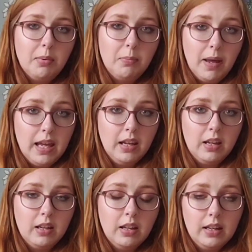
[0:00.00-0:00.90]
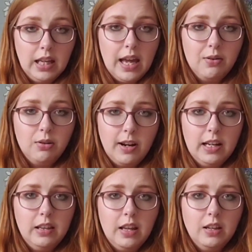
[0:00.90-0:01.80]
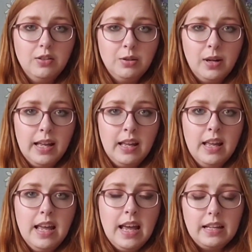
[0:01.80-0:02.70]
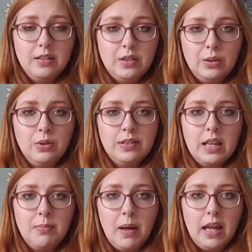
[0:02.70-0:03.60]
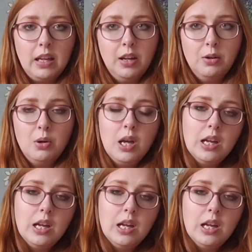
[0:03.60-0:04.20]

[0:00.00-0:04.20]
a bank account or anything to it, and as soon as they pay you,